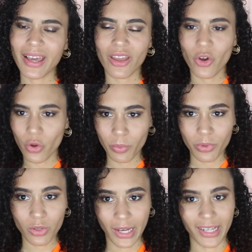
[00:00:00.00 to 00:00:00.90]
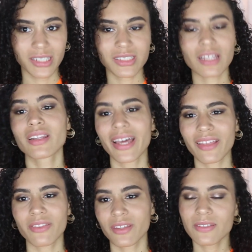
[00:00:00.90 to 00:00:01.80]
I hope you guys
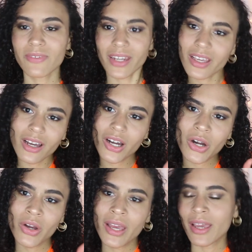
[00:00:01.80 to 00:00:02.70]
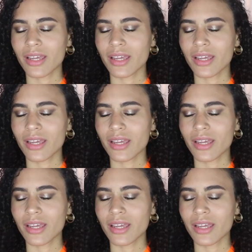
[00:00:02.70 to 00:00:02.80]
like this video.